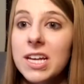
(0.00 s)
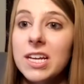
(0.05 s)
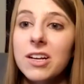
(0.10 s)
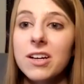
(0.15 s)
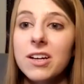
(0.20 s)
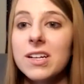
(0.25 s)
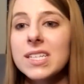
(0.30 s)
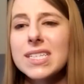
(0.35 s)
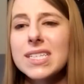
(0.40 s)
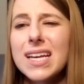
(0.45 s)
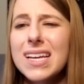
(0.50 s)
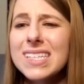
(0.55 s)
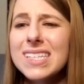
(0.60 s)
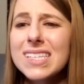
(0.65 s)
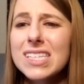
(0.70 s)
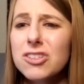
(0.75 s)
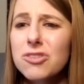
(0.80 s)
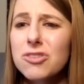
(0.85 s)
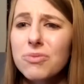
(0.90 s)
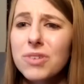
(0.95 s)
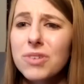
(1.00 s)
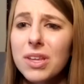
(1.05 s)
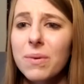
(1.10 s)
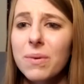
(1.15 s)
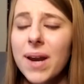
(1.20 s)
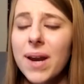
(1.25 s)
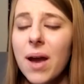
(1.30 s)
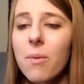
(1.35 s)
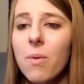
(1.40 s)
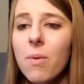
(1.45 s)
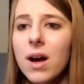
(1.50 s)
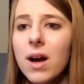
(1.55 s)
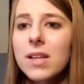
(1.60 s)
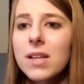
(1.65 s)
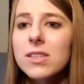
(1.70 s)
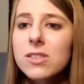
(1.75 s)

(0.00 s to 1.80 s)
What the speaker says: You're going to say, is this really what I want?